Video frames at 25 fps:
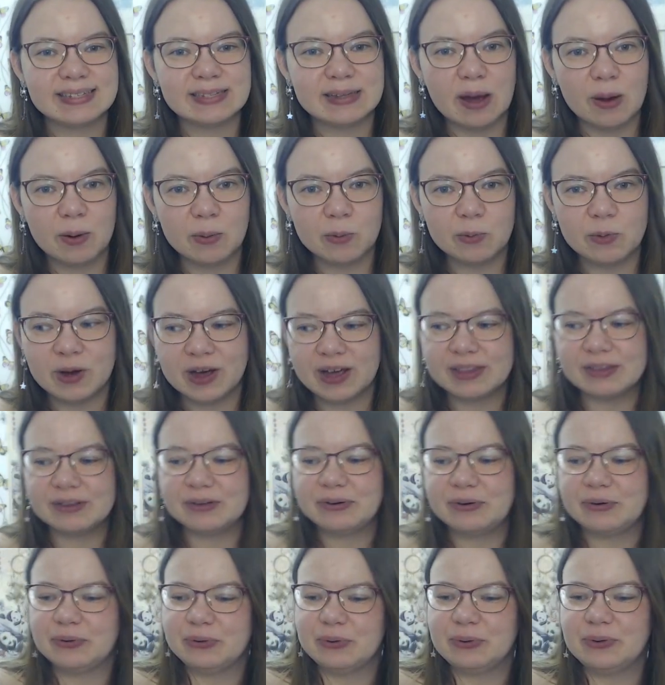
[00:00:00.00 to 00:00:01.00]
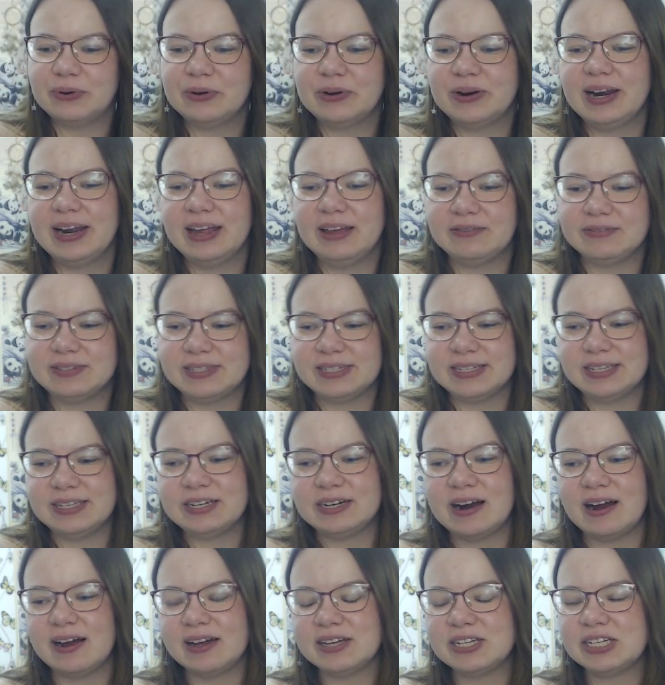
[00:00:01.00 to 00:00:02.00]
someone who lives in
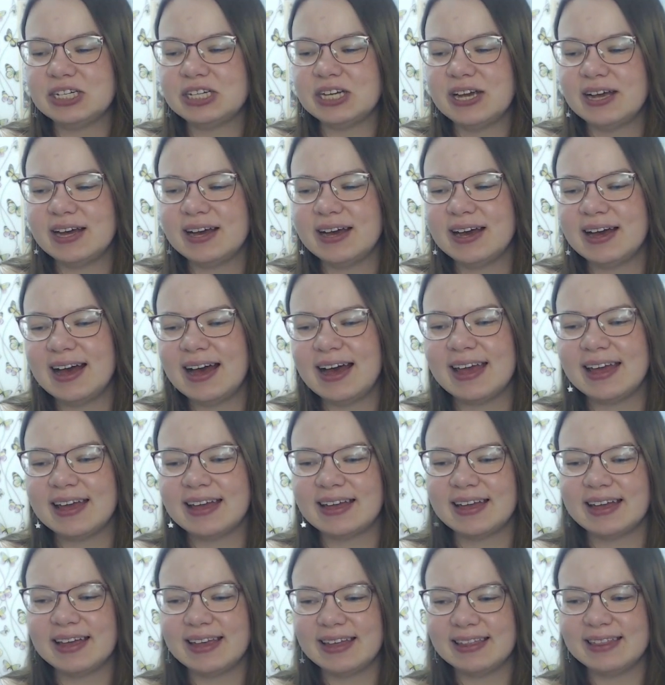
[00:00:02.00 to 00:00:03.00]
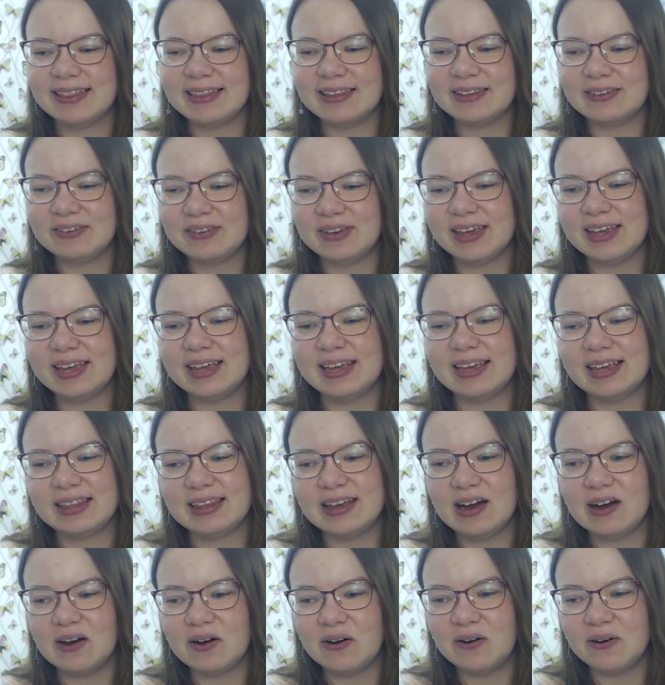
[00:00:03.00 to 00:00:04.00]
Russia, I kind of thinking,
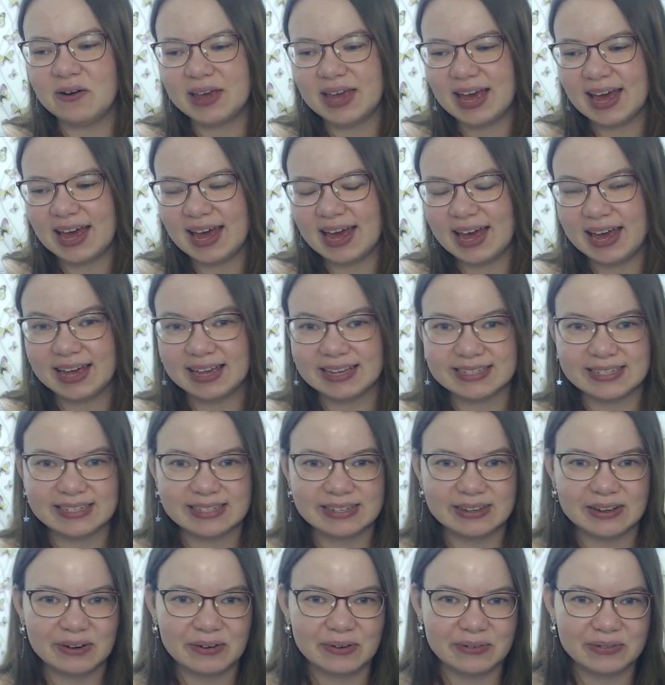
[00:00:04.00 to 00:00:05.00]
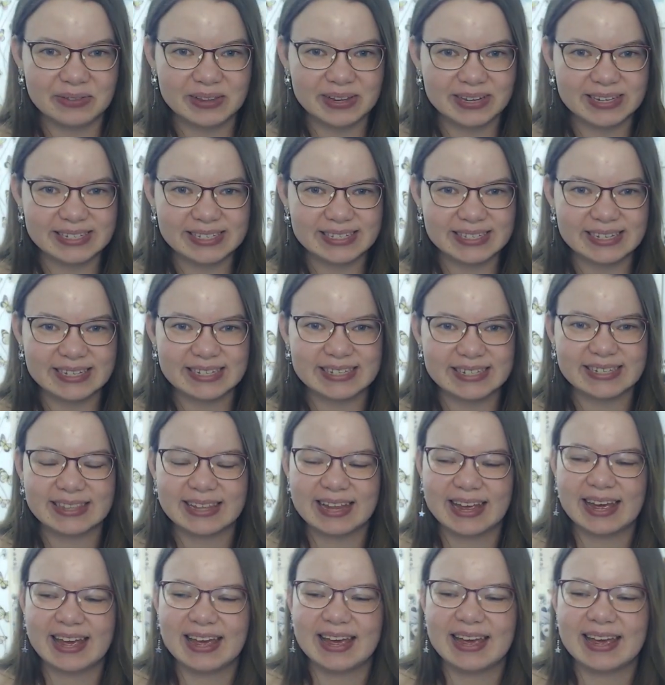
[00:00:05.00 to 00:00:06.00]
okay, so this is
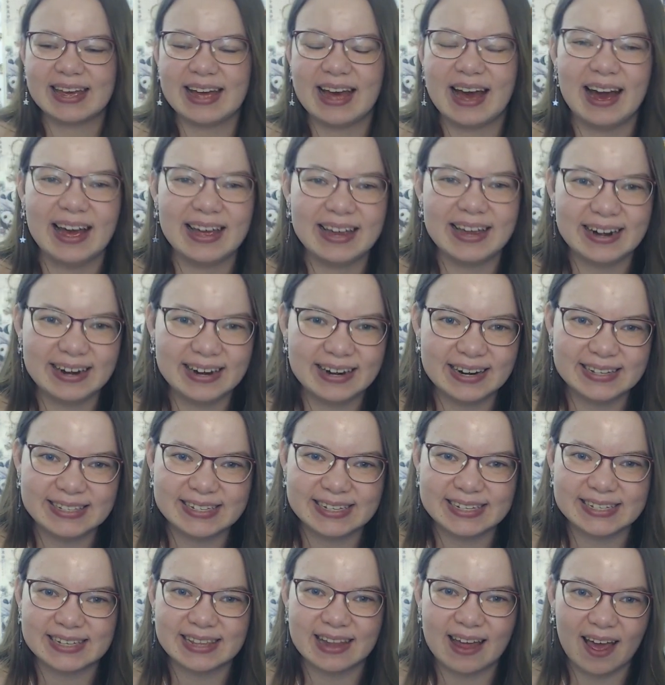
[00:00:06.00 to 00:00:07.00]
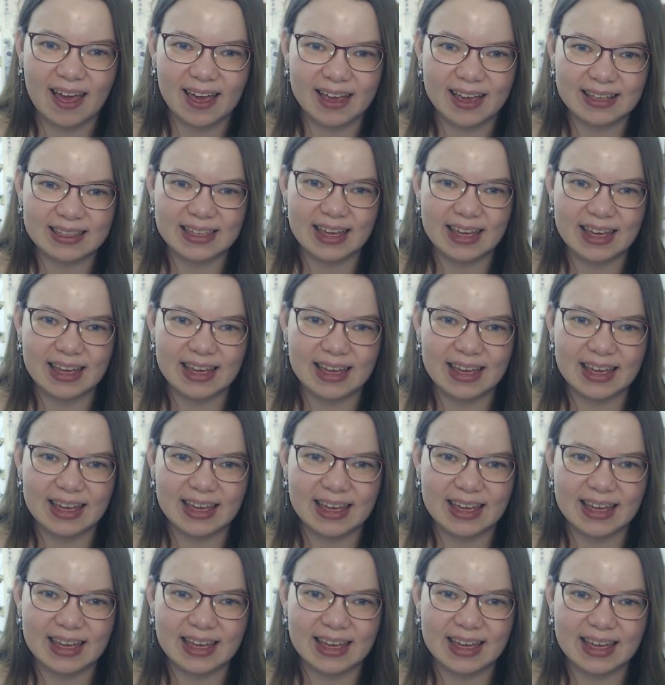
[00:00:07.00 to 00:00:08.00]
like, I really dislike that.
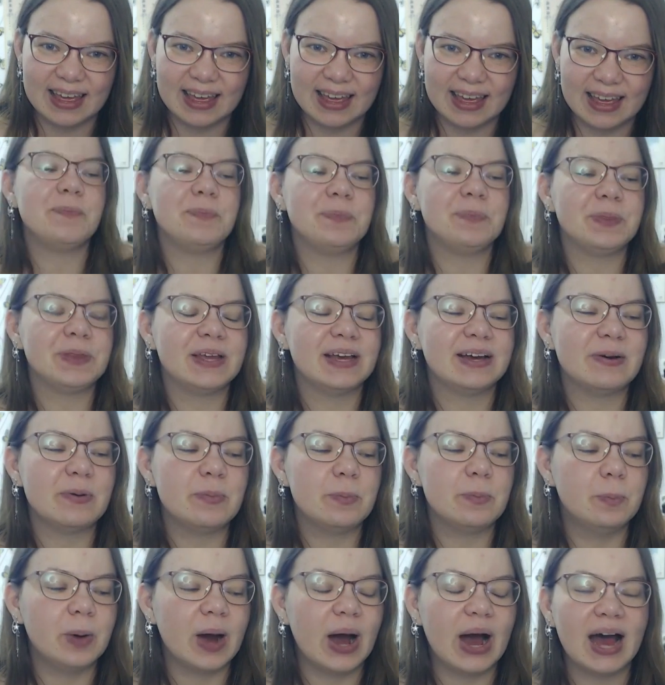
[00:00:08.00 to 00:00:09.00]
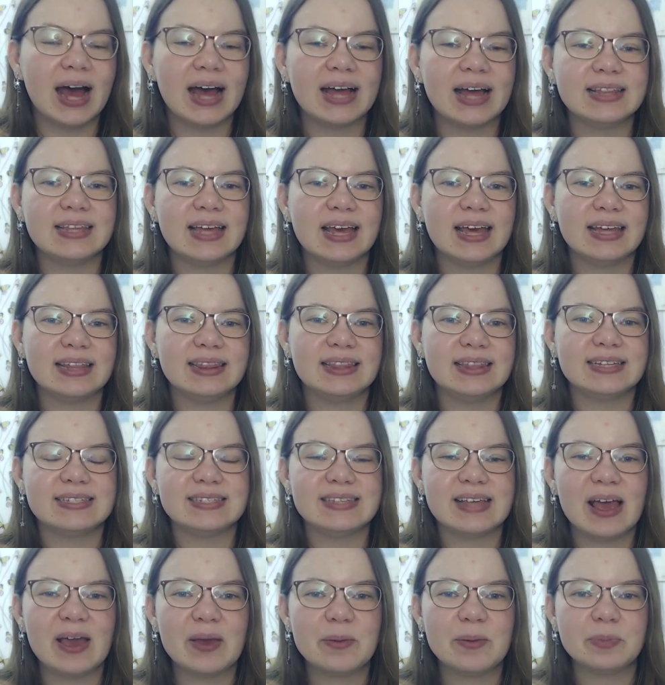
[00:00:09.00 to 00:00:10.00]
But at the
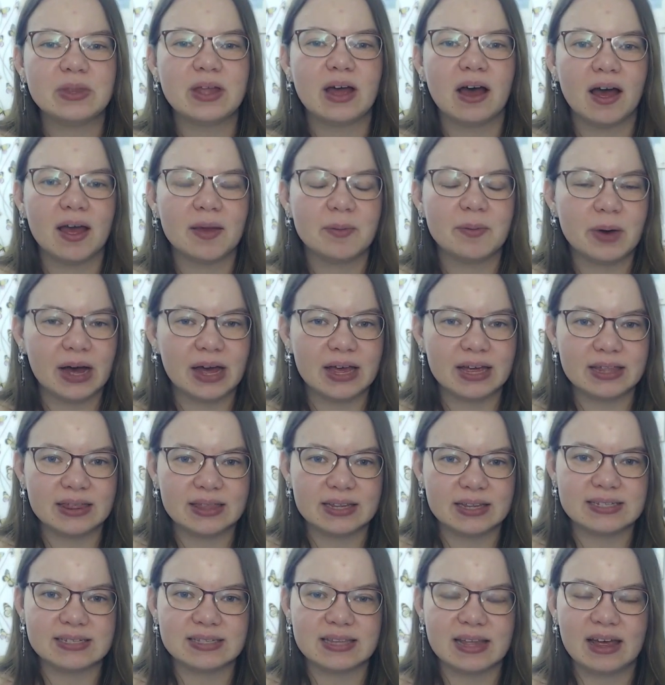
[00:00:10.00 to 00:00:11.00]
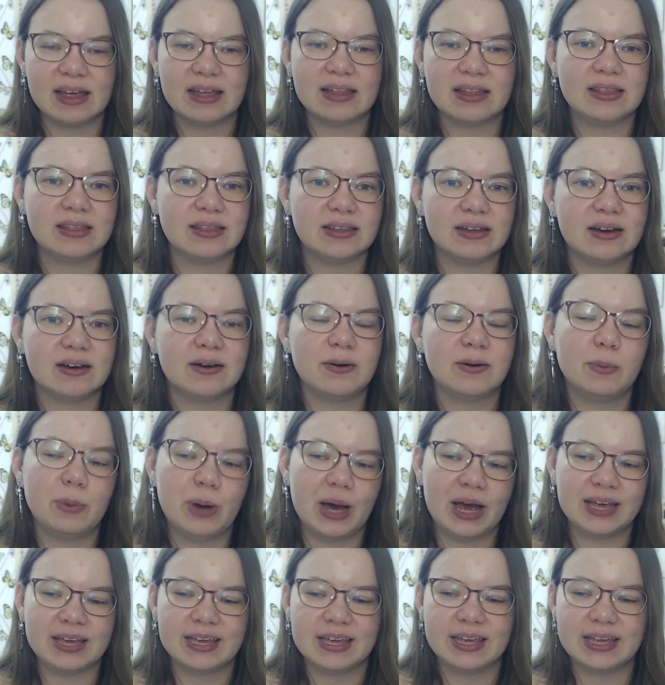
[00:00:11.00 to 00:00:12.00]
same time, I understand
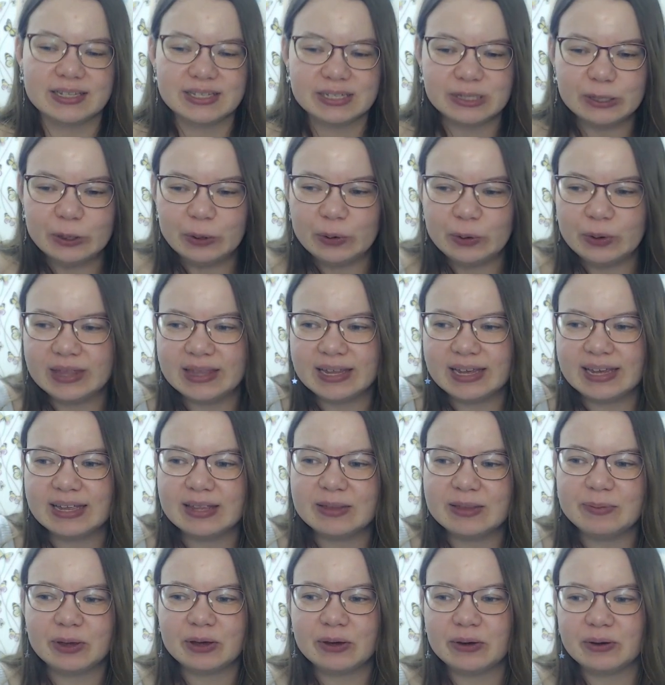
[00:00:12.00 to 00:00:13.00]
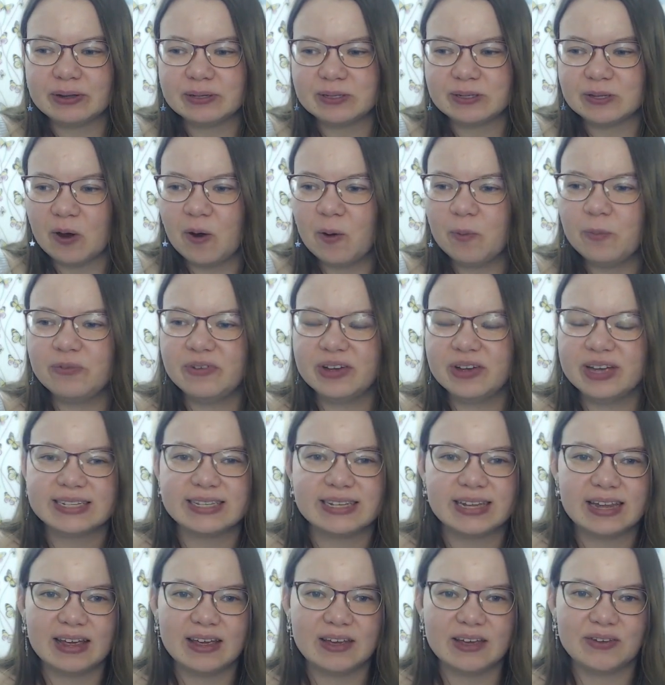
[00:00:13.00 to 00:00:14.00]
why he's doing it, because
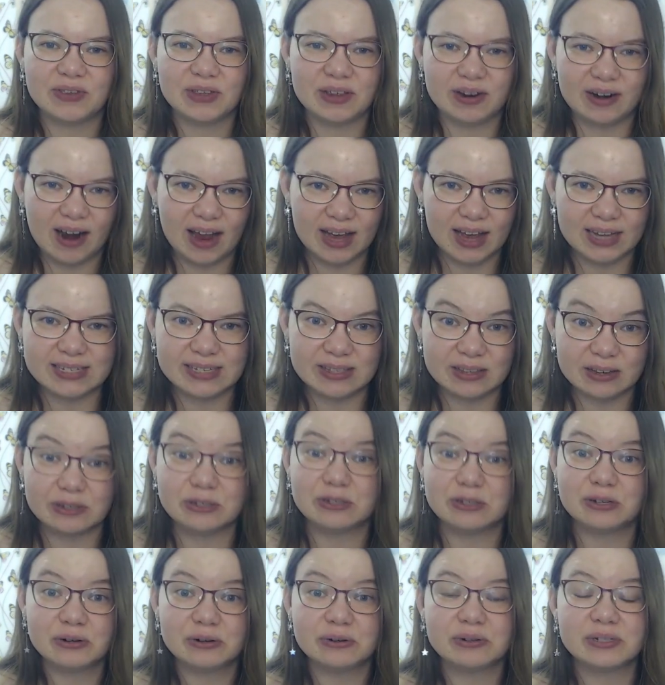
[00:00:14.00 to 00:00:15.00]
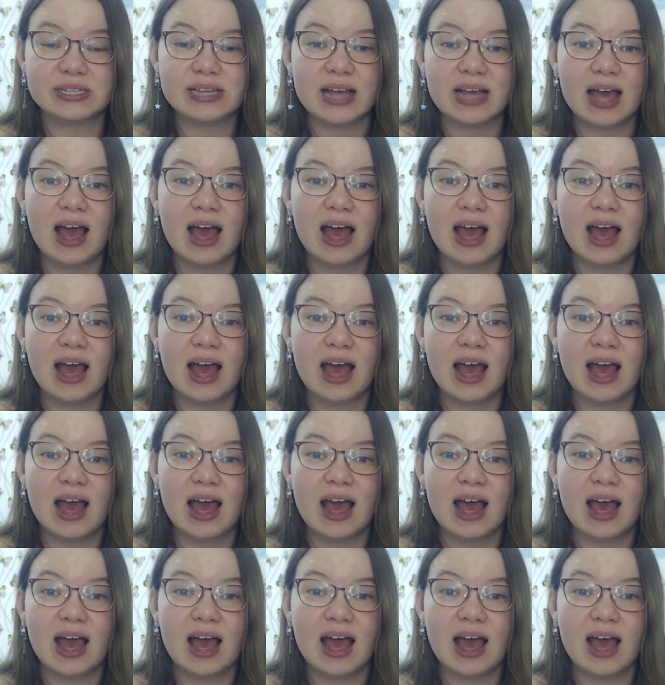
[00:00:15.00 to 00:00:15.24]
obviously if he writes the truth,